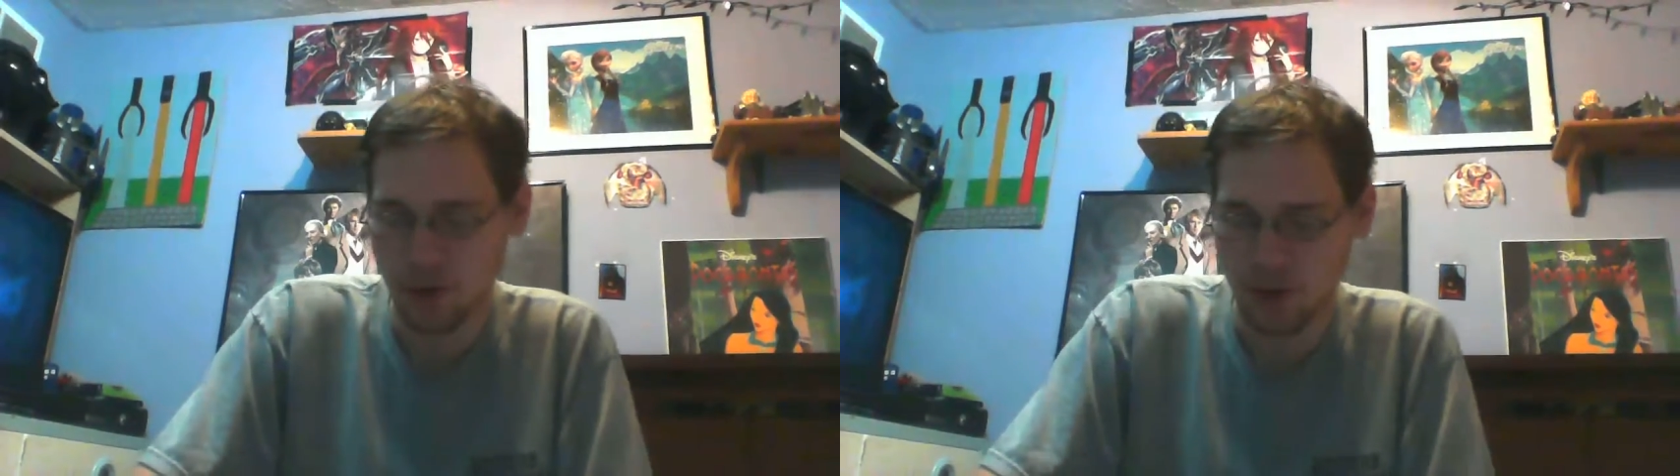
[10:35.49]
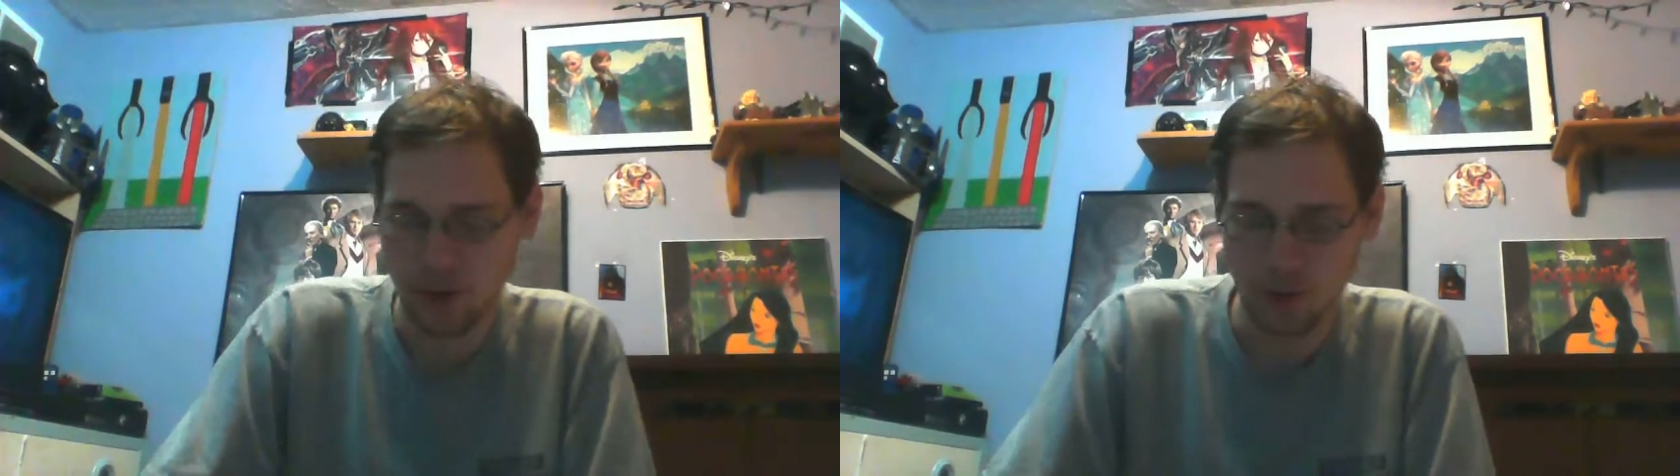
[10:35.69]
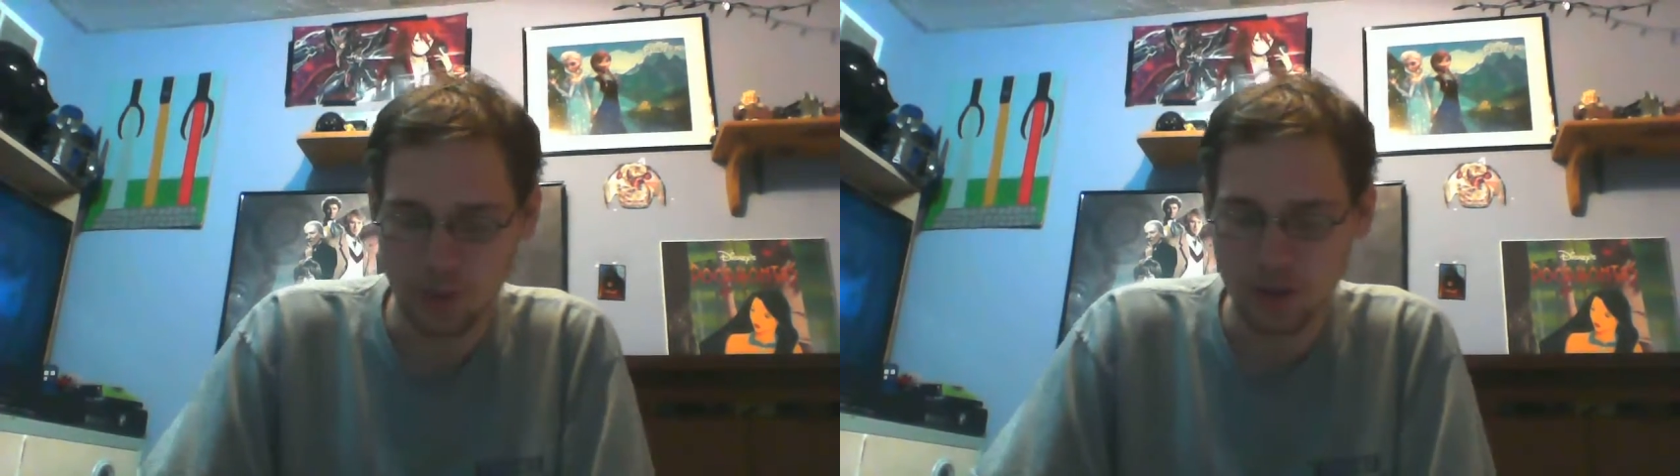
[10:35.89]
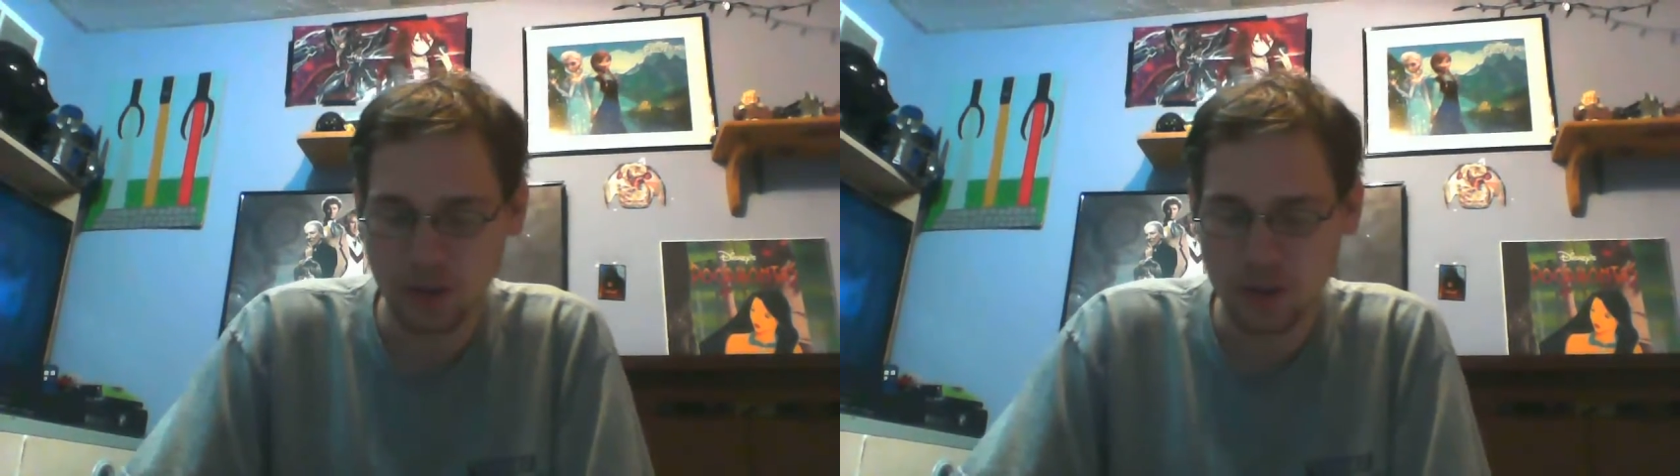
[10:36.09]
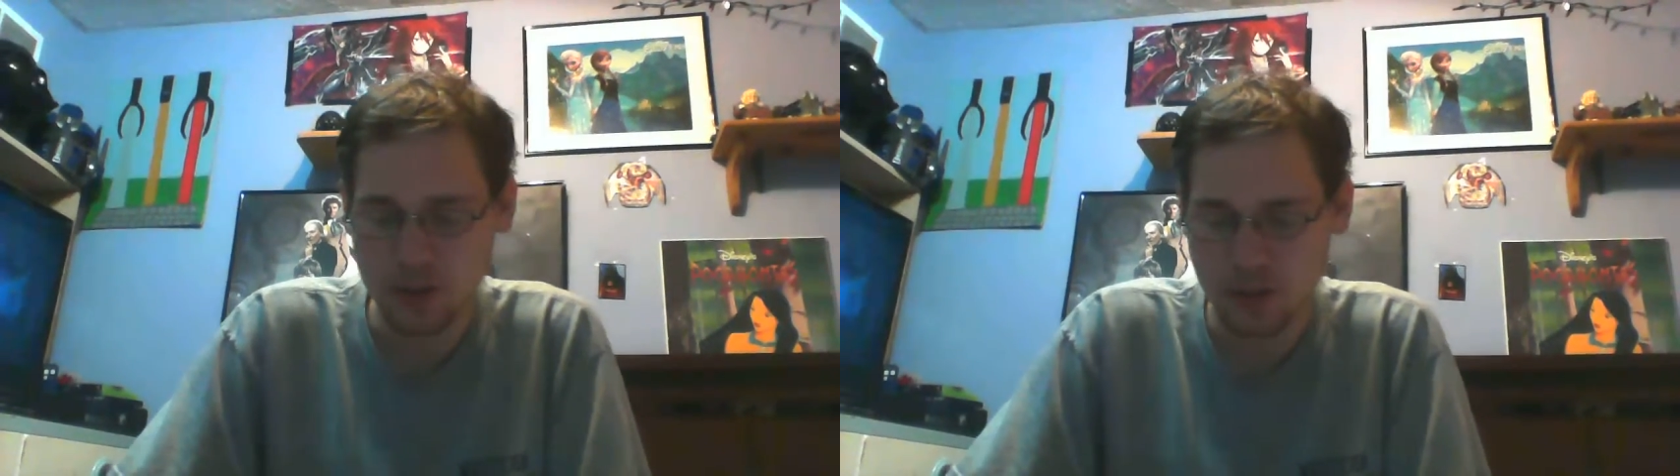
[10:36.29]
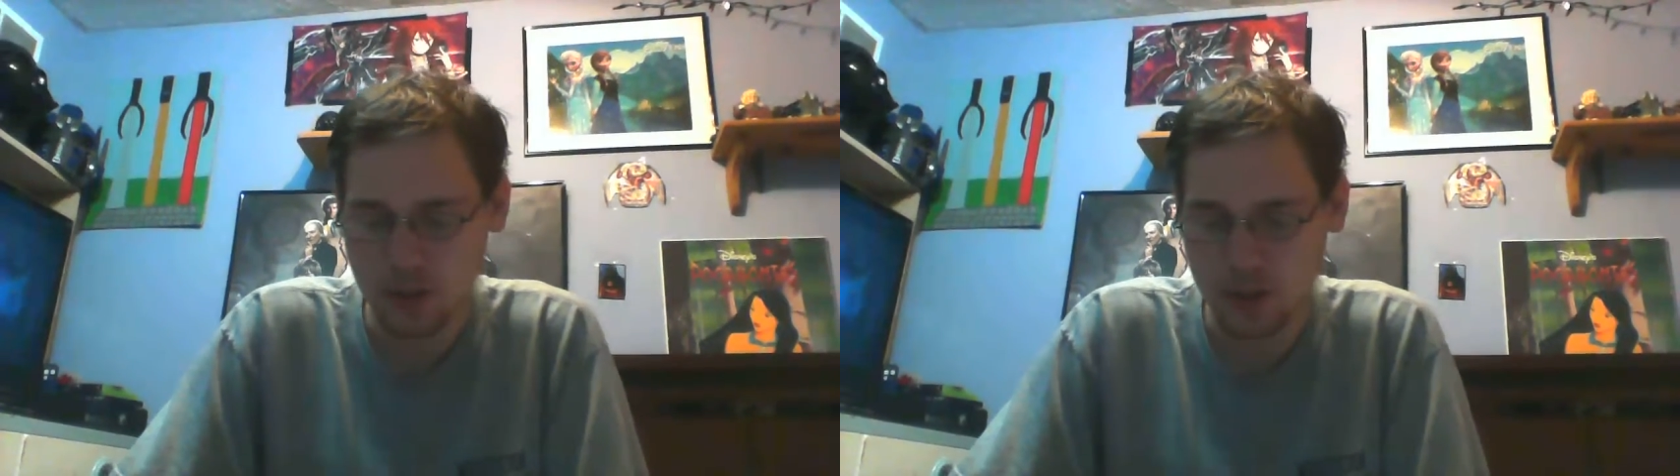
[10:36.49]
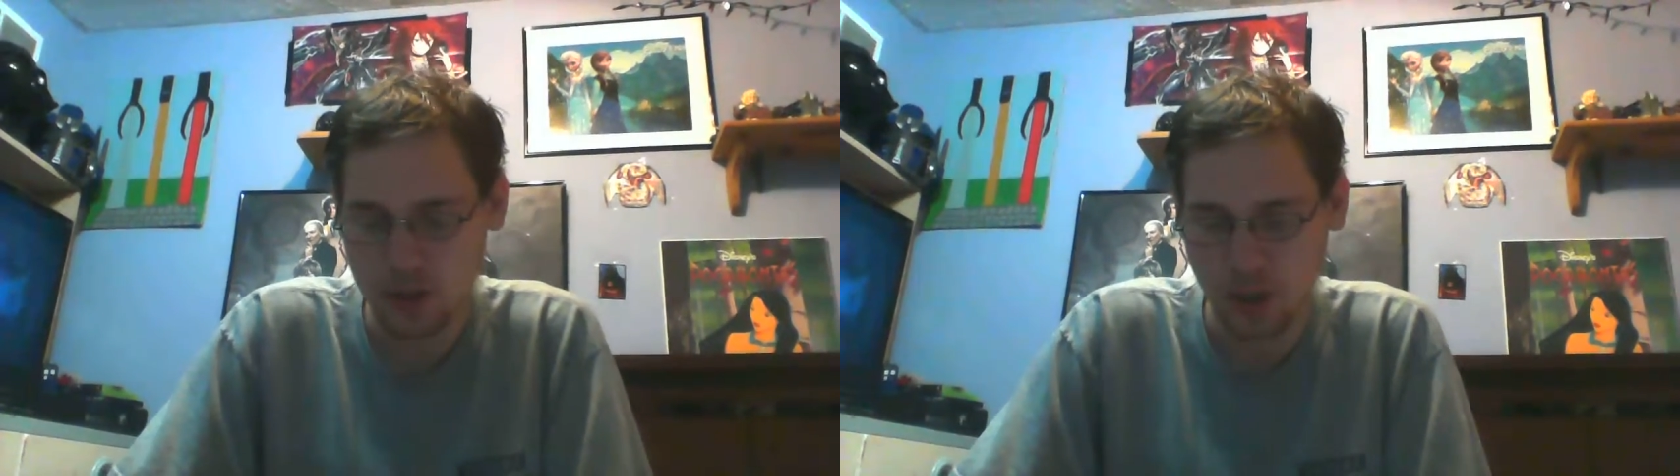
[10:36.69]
on their abilities,